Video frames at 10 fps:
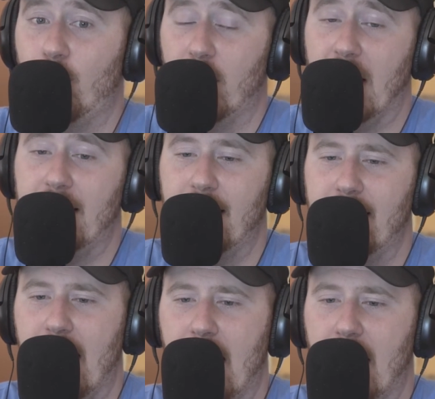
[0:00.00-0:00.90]
when they
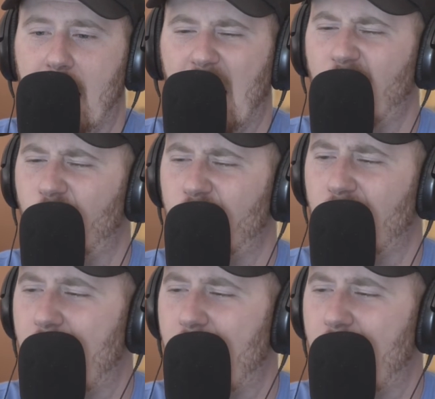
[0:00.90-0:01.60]
did that, I, I learned a